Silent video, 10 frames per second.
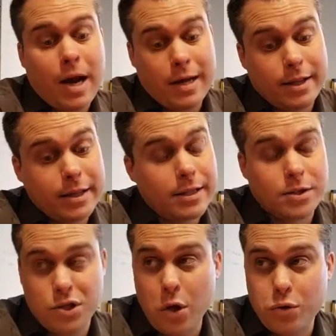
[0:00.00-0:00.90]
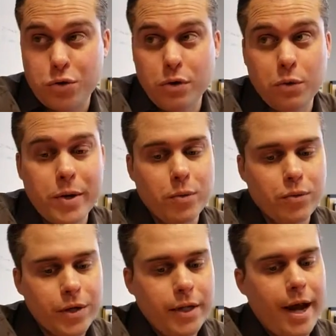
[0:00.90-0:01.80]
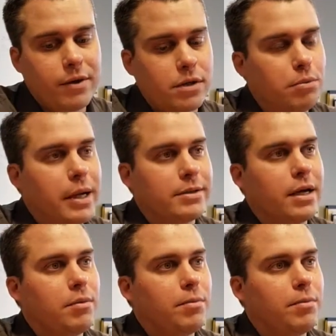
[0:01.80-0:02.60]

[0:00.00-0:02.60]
I think that's so true, and we really have to impress that